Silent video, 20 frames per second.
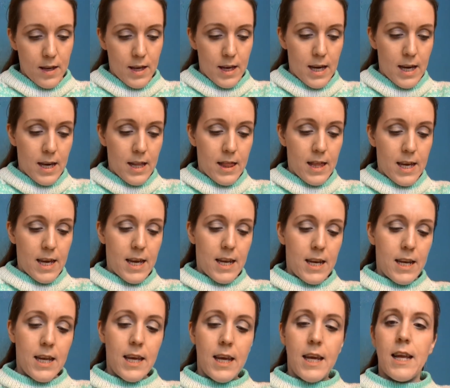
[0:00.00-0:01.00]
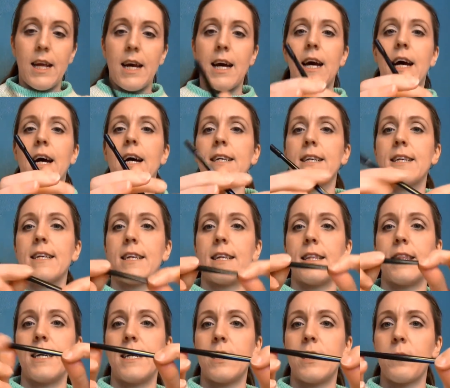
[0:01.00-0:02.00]
and then it has
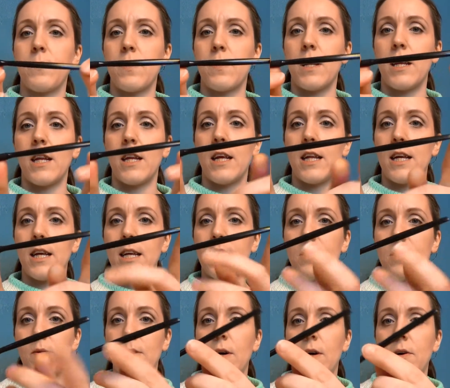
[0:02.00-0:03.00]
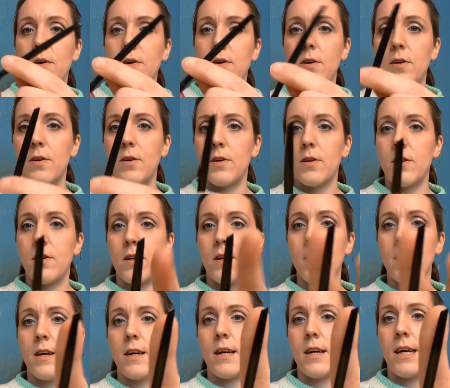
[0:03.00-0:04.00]
this one in it as well
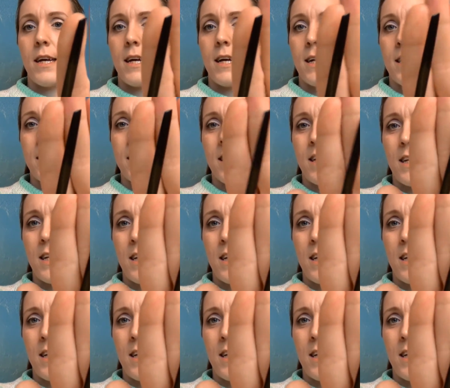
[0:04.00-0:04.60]
it has